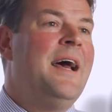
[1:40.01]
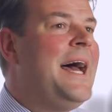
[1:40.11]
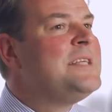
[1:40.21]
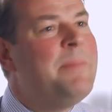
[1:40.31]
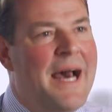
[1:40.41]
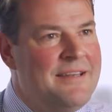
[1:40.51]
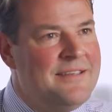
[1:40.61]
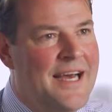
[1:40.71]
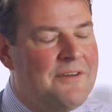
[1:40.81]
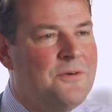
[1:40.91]
as bad
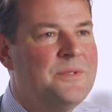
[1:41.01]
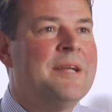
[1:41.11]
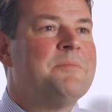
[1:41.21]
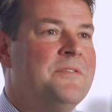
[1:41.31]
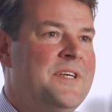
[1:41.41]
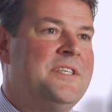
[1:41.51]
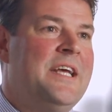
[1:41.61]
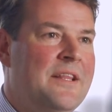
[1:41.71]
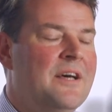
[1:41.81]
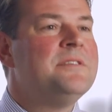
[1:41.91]
and doubtful debt
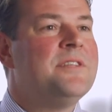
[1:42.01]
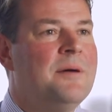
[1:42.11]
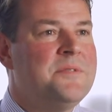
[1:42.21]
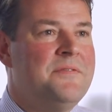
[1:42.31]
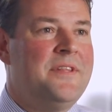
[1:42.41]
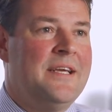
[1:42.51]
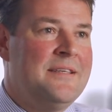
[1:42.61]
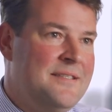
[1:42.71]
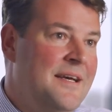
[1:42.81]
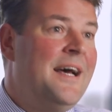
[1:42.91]
provisioning and those types of
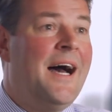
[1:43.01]
things